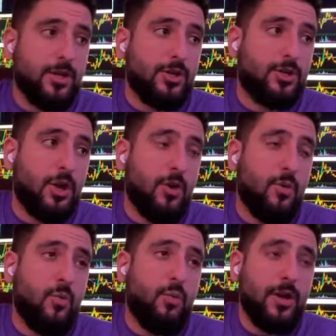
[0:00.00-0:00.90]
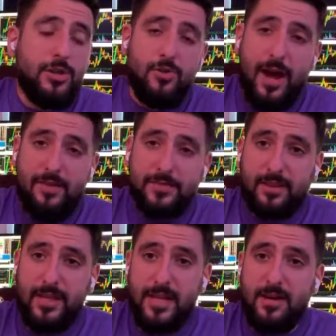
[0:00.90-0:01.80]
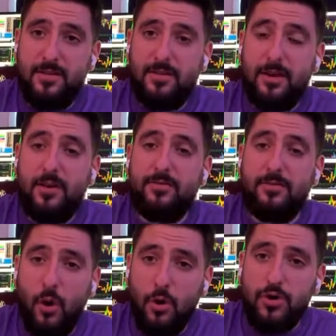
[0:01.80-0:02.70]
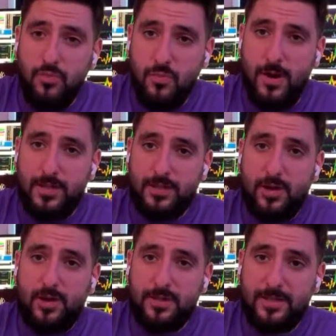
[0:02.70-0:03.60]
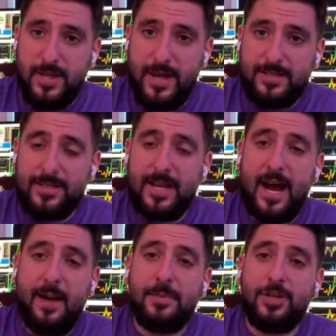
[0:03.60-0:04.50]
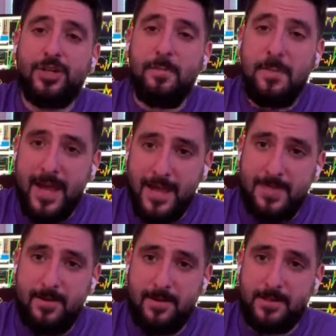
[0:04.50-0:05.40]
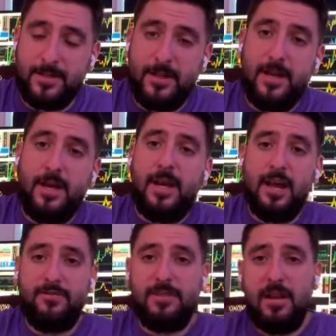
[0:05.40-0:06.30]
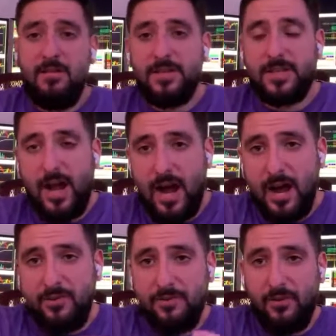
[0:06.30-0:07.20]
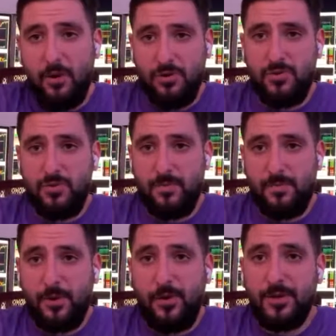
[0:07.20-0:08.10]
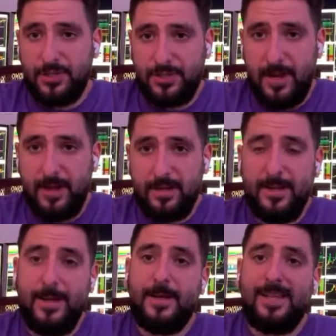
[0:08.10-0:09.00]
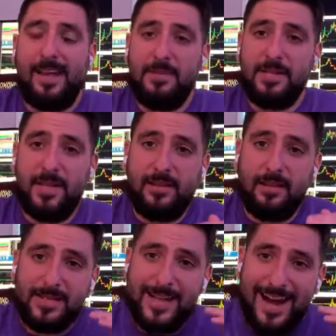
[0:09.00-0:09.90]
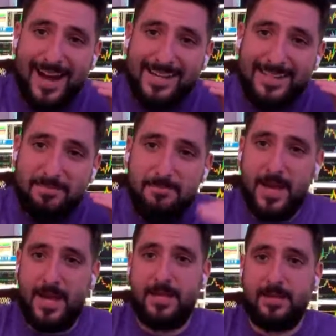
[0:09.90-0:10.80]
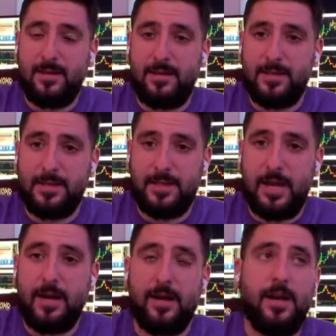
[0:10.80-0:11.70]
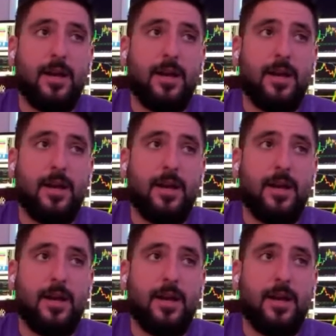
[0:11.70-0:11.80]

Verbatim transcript: So, what you have to think of volume wise on stocks is how much demand there is. If there is high volume on a stock, that means that there is high demand on a stock.